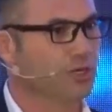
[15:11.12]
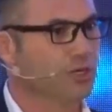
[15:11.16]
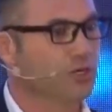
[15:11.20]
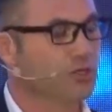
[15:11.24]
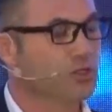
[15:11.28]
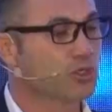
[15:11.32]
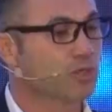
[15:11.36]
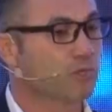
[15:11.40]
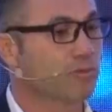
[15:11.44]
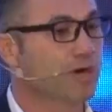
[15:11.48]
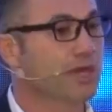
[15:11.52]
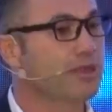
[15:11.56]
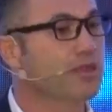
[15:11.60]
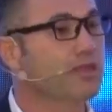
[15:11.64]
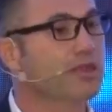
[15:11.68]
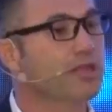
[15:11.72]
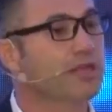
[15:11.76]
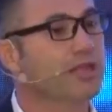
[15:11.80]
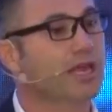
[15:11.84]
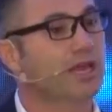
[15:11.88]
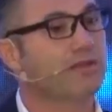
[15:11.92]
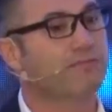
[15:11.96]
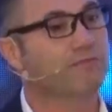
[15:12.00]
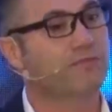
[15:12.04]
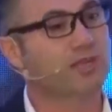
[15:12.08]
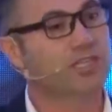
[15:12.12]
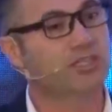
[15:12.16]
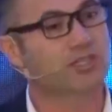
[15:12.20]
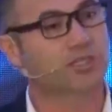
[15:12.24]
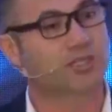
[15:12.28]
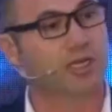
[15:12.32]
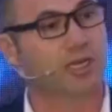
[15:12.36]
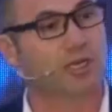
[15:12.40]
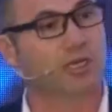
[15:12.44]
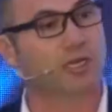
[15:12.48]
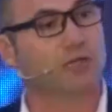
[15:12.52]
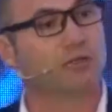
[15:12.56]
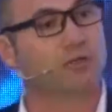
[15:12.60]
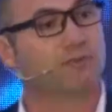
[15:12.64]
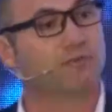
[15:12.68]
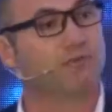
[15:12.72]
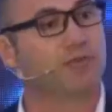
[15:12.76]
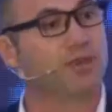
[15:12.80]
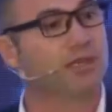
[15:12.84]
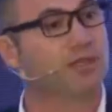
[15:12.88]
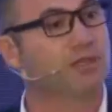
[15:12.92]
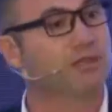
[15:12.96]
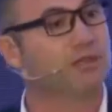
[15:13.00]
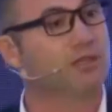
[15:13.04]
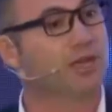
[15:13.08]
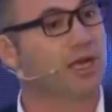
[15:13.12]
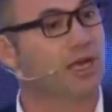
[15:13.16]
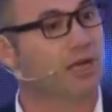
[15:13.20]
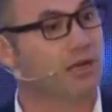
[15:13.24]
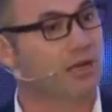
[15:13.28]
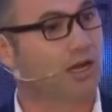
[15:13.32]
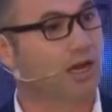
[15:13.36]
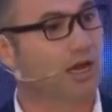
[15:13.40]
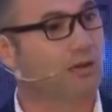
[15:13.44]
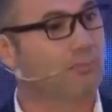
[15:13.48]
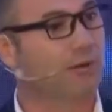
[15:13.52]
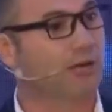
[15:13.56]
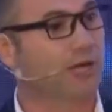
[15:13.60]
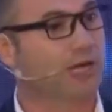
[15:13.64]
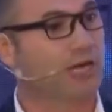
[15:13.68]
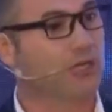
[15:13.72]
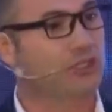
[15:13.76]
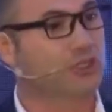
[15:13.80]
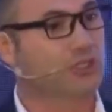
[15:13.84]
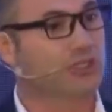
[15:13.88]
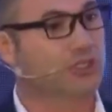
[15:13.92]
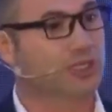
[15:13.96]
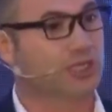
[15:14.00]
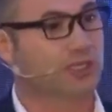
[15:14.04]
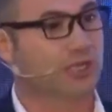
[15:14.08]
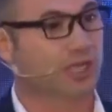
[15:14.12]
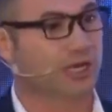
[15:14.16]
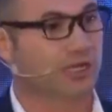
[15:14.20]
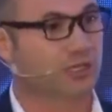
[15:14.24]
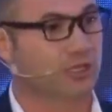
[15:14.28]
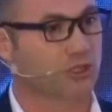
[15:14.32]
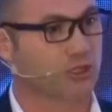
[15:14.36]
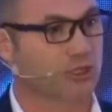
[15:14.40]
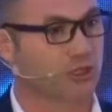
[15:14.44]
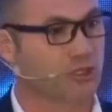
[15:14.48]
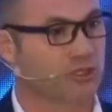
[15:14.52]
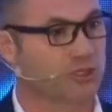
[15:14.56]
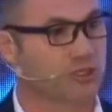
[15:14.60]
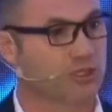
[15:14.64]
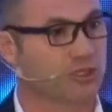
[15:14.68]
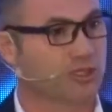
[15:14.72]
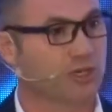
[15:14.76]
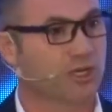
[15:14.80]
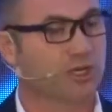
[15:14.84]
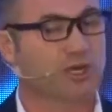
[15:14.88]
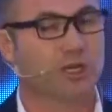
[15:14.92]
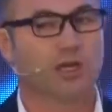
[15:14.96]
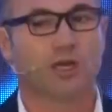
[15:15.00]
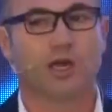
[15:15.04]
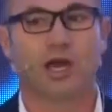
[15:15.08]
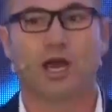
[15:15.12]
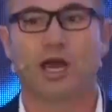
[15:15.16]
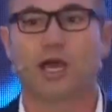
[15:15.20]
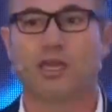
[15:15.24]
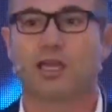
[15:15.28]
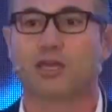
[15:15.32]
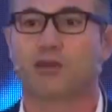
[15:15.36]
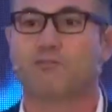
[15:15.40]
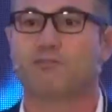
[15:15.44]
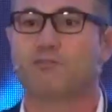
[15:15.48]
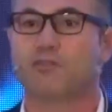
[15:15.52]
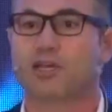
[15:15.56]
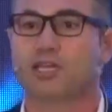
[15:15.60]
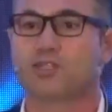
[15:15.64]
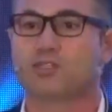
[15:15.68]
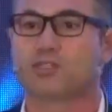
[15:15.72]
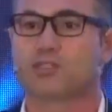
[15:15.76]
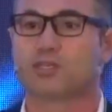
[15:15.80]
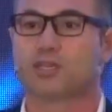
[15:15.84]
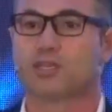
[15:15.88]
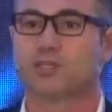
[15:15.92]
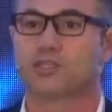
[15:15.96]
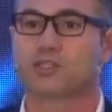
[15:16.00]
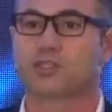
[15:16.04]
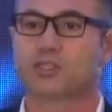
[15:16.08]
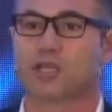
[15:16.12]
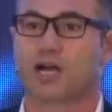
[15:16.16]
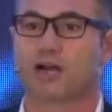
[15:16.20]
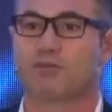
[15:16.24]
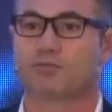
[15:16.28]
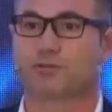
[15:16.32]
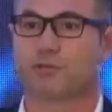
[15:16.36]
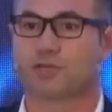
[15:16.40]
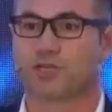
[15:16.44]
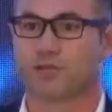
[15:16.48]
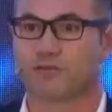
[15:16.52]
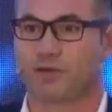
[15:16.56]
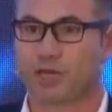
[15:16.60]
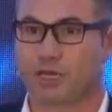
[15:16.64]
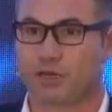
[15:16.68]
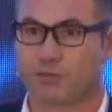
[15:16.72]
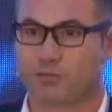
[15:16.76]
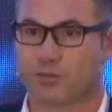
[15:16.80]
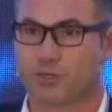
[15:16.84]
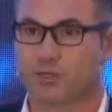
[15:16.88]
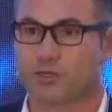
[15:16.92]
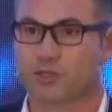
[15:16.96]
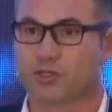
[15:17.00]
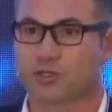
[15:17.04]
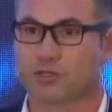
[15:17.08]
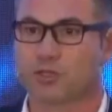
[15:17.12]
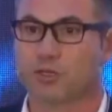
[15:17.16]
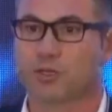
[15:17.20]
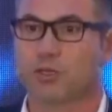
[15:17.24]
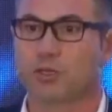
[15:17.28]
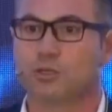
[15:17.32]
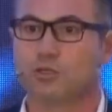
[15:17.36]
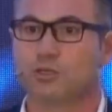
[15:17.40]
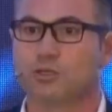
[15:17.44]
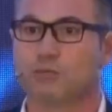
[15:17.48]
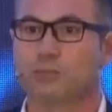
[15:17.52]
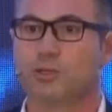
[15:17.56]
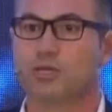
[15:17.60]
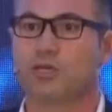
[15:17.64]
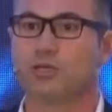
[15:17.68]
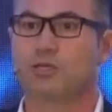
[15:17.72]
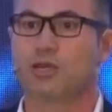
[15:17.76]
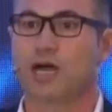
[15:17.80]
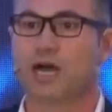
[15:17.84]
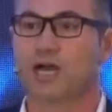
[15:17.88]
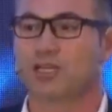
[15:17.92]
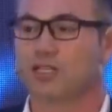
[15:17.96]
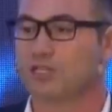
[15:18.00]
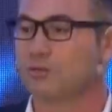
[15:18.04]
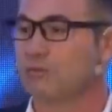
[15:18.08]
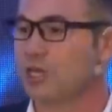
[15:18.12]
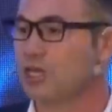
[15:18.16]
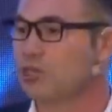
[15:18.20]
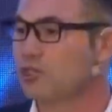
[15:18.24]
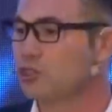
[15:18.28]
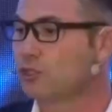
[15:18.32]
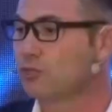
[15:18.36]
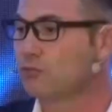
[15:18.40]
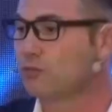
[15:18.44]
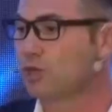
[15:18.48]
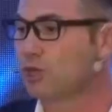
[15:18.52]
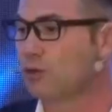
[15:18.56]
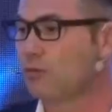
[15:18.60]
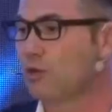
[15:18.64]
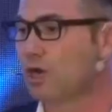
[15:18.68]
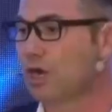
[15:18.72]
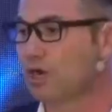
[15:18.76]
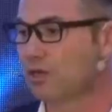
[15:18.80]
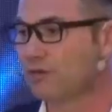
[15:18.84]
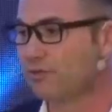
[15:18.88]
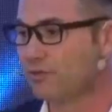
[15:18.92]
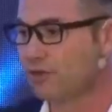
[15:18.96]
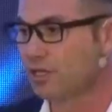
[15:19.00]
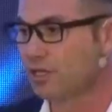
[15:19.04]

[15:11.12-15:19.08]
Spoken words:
So rather than investing into field operations and technicians, I invest in software developers to build automation required for